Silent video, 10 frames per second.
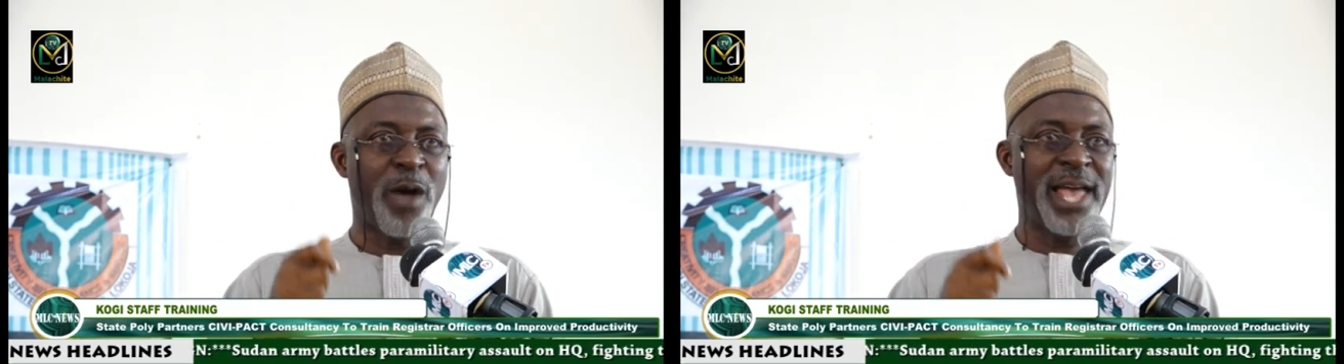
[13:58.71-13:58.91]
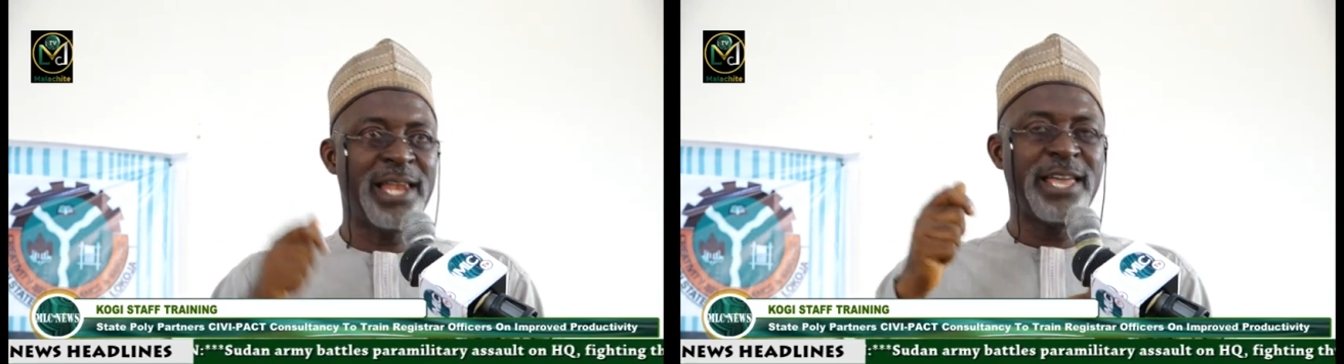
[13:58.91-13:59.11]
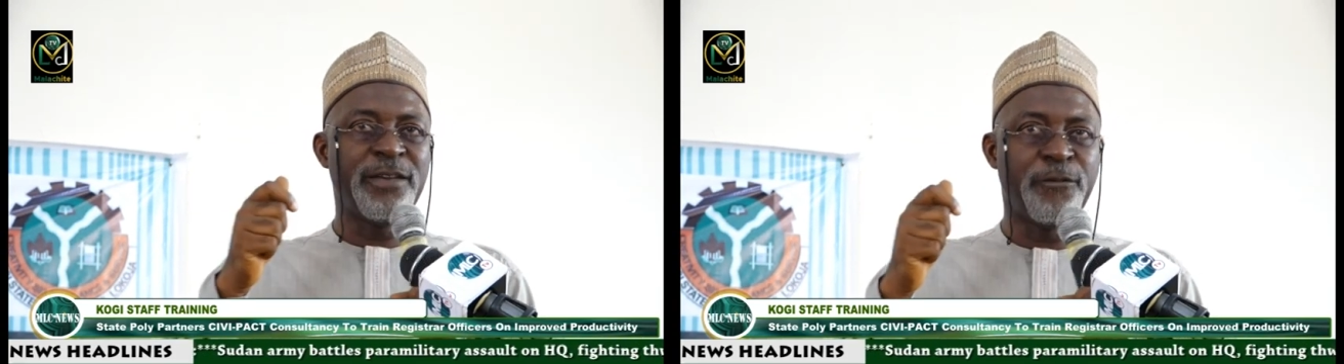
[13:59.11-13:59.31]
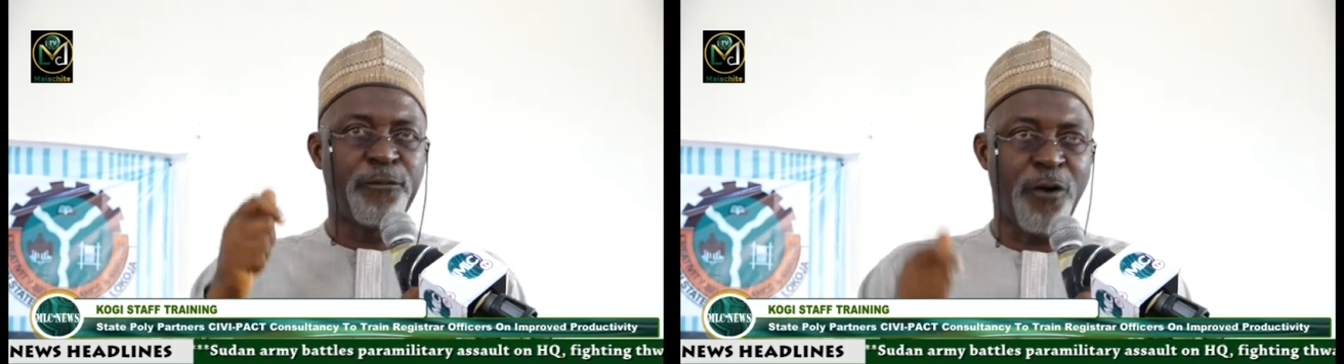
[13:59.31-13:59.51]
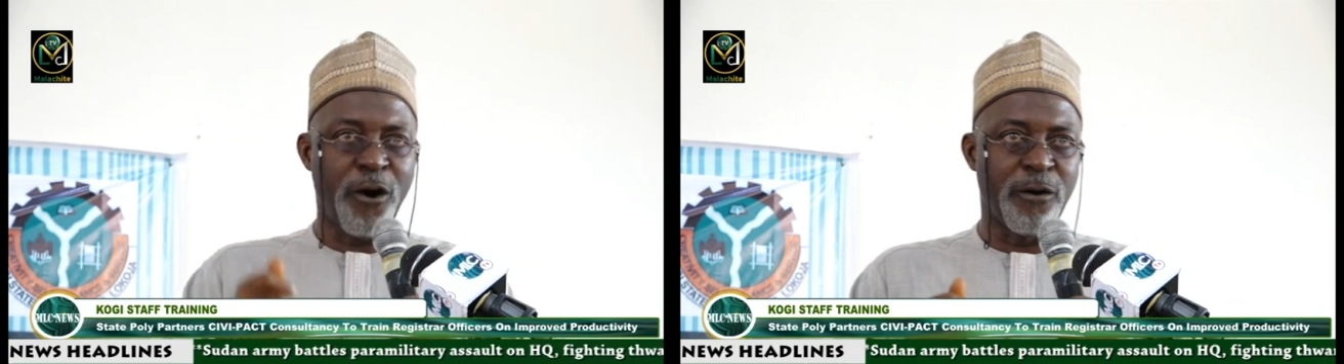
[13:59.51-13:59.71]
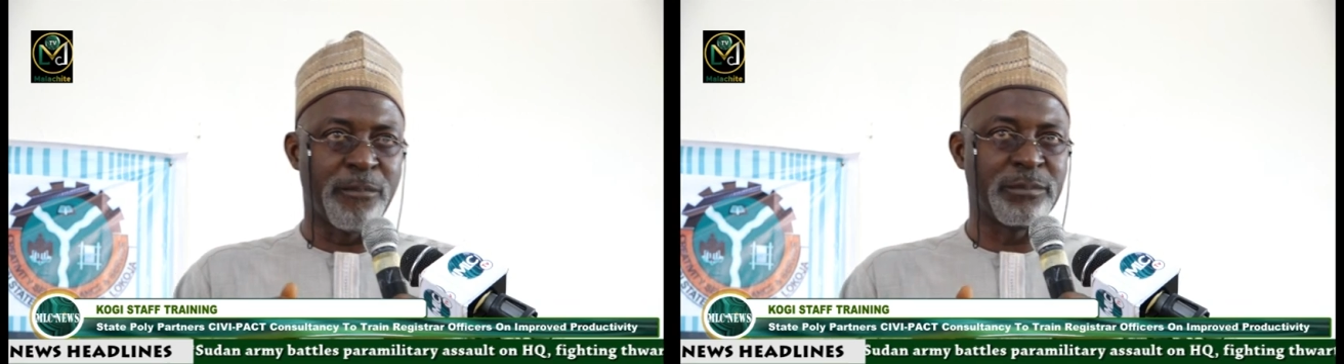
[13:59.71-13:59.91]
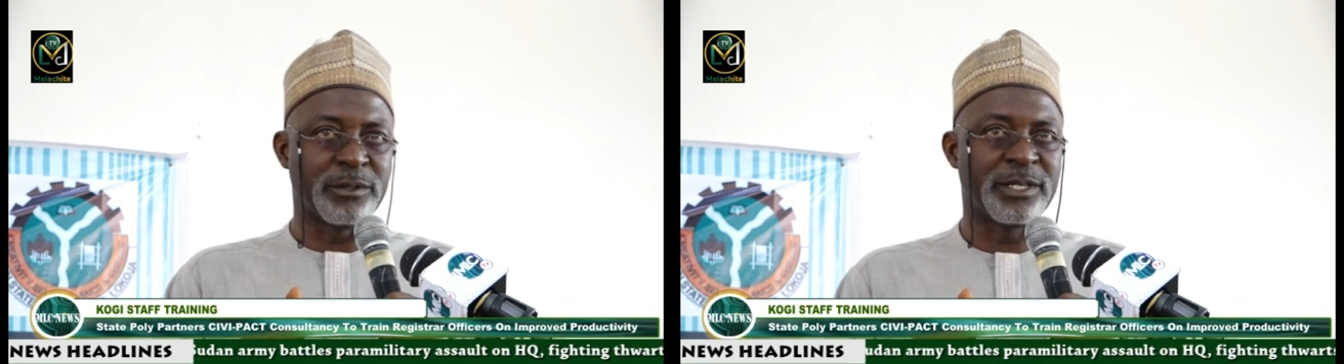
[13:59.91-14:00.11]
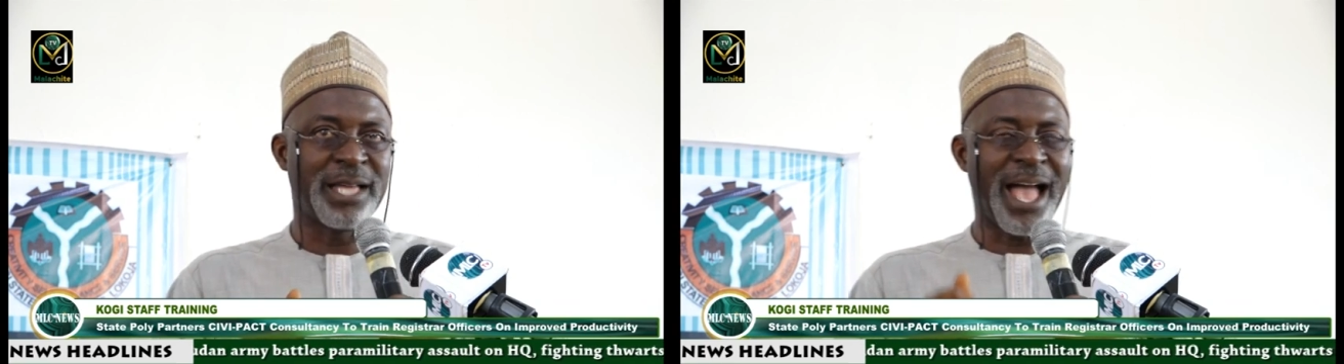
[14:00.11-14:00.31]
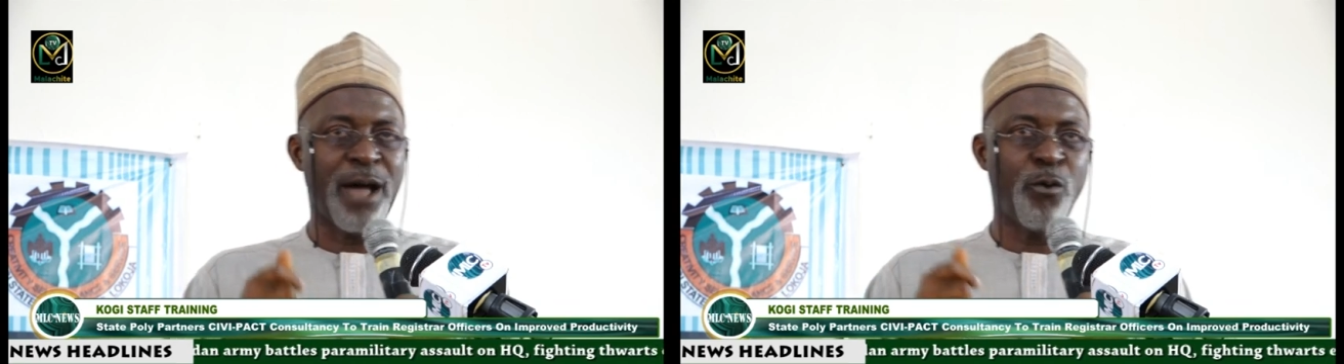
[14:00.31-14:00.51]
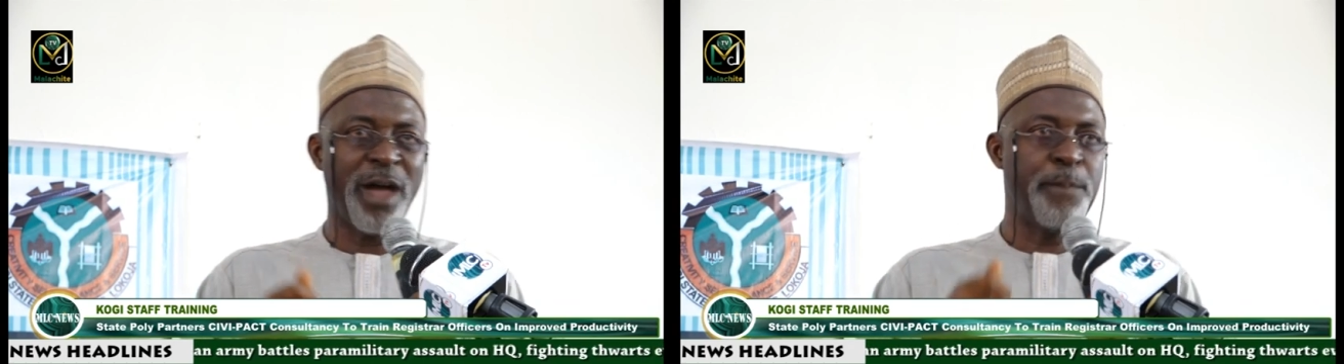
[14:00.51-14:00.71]
well-informed
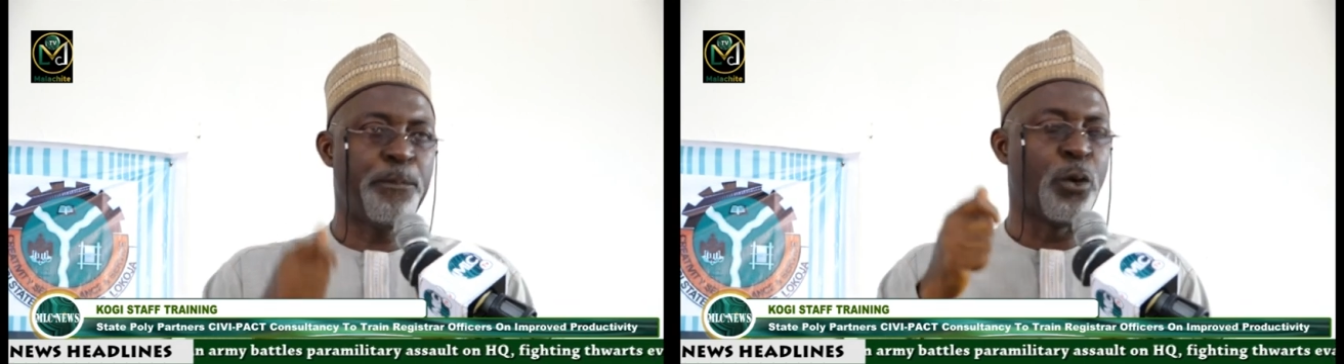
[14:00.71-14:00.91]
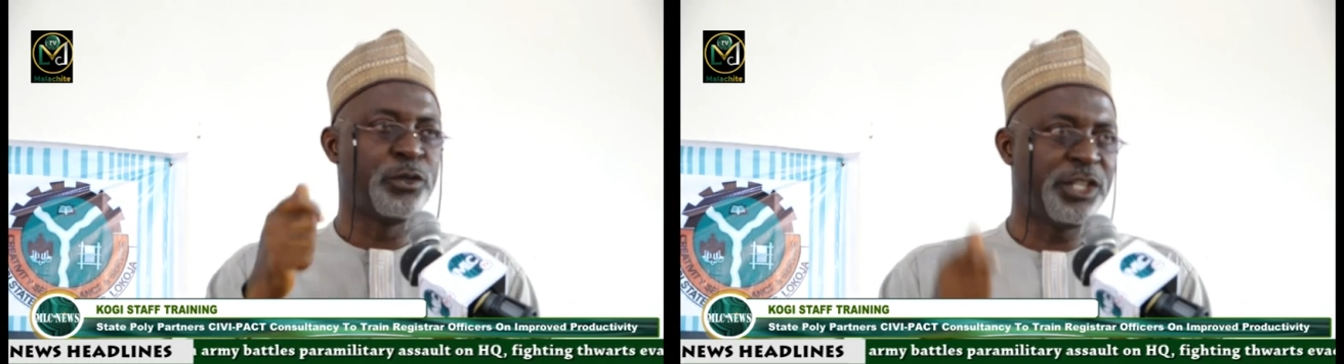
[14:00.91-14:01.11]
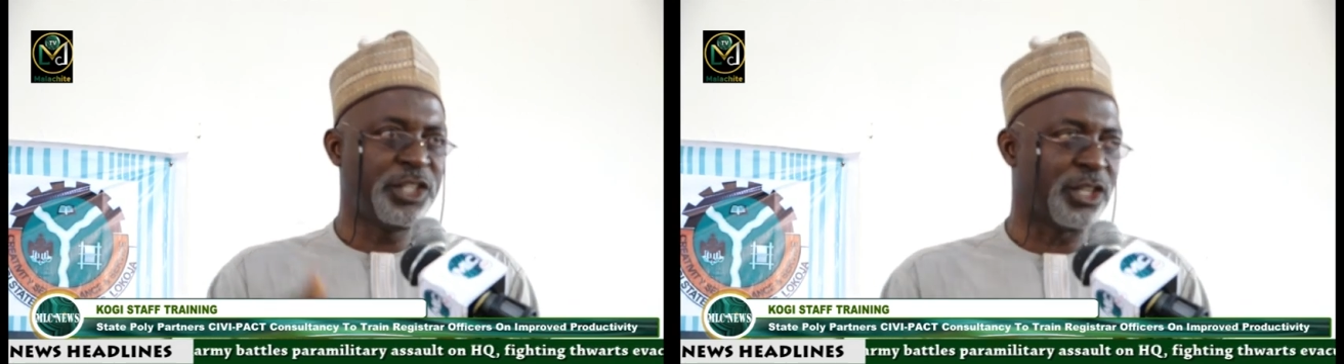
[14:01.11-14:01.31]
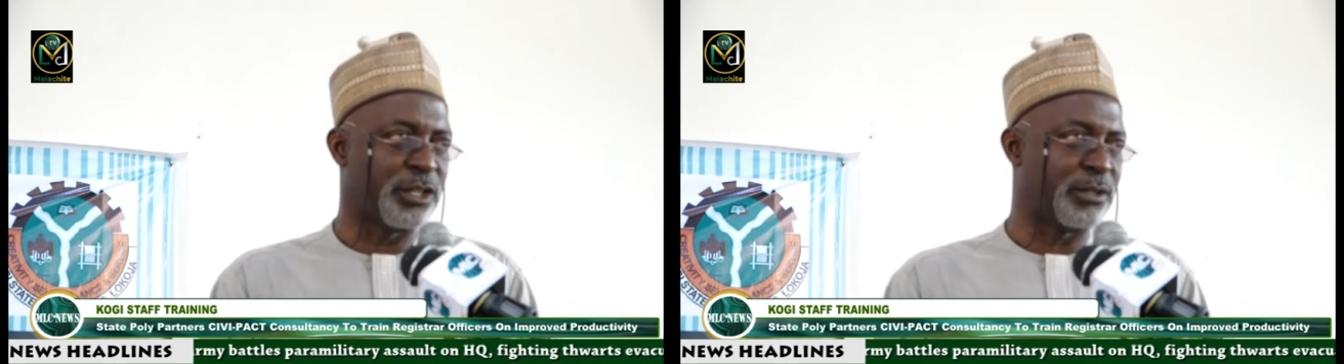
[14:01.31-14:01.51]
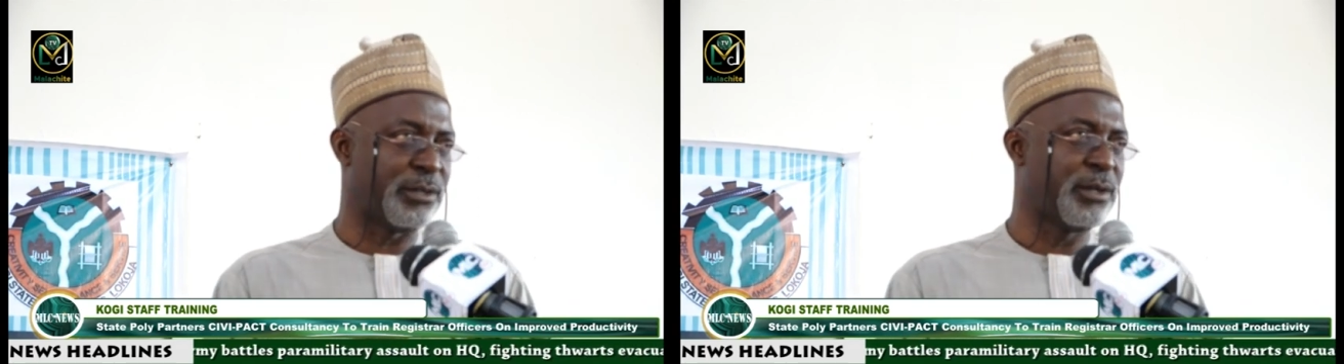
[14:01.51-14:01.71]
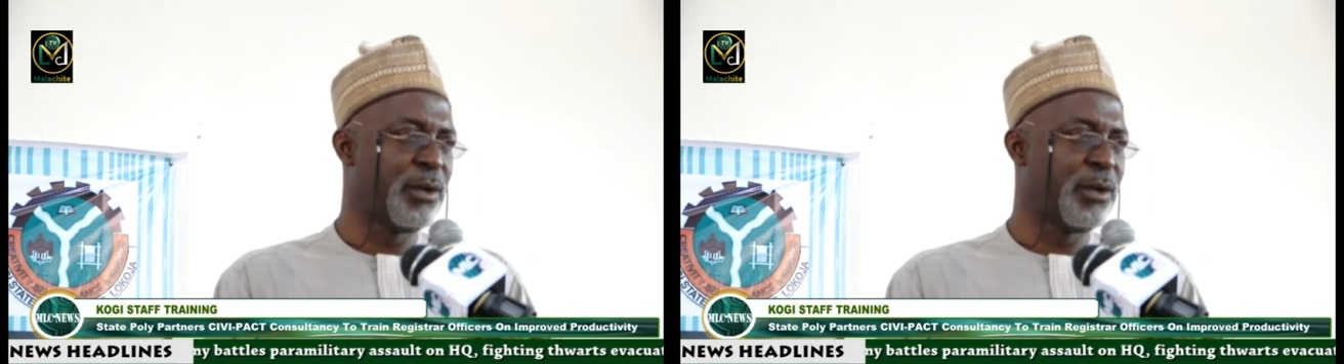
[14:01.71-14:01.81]
and well-positioned